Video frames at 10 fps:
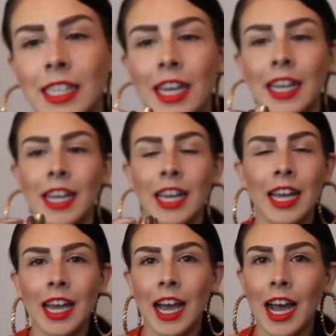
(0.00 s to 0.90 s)
Like
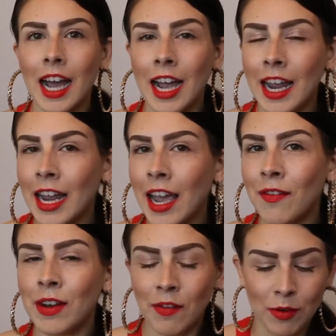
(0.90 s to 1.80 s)
I
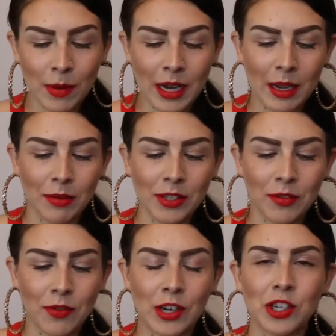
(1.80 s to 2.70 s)
have never been able
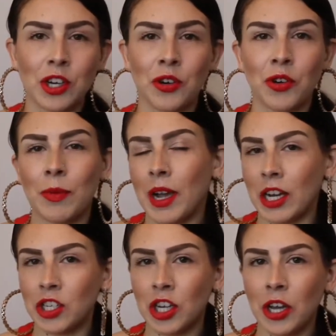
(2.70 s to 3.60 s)
to finish a cream
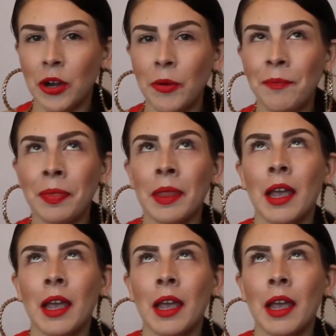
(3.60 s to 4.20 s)
eyeshadow.